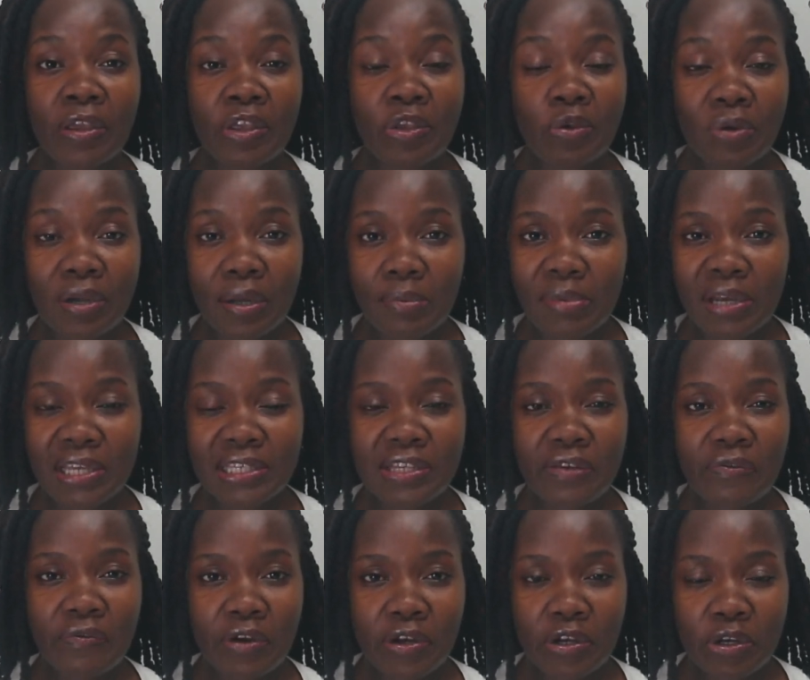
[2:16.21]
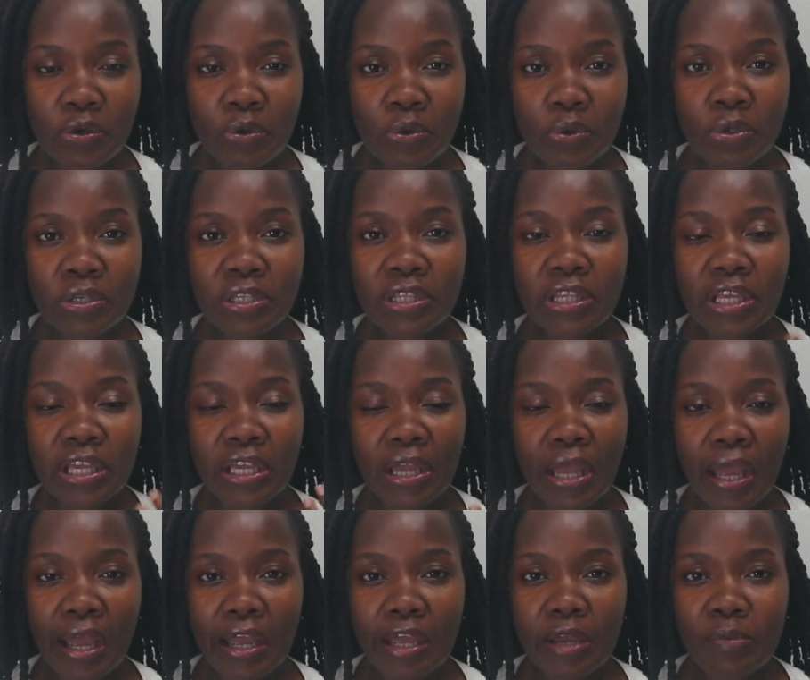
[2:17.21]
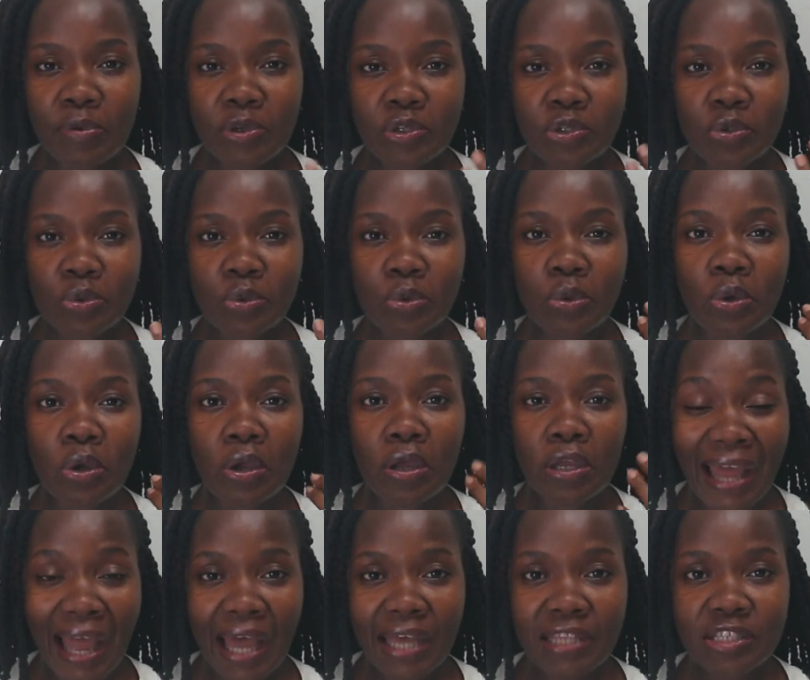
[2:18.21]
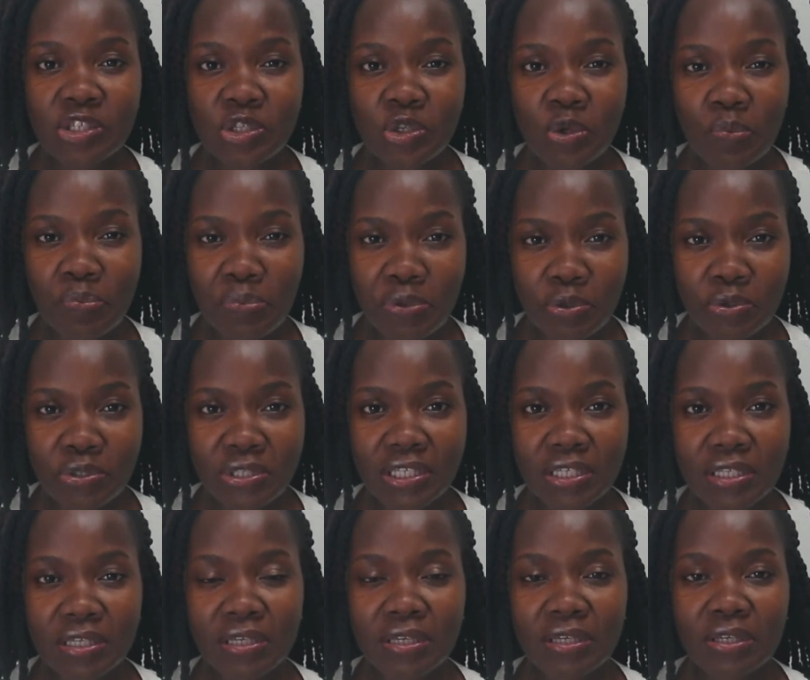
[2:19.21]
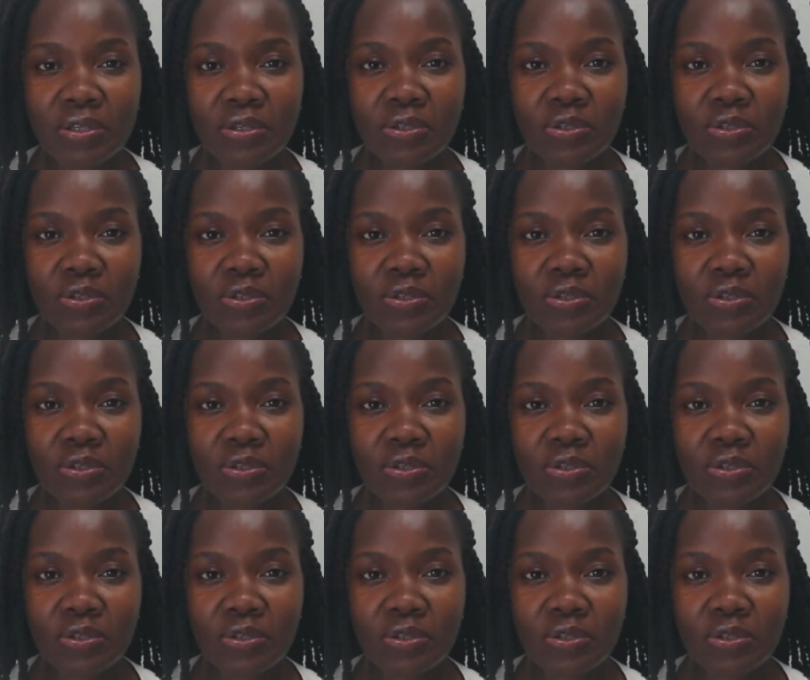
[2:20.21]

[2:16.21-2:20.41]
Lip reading: Cucumbers are very good. They are able to enhance your beauty.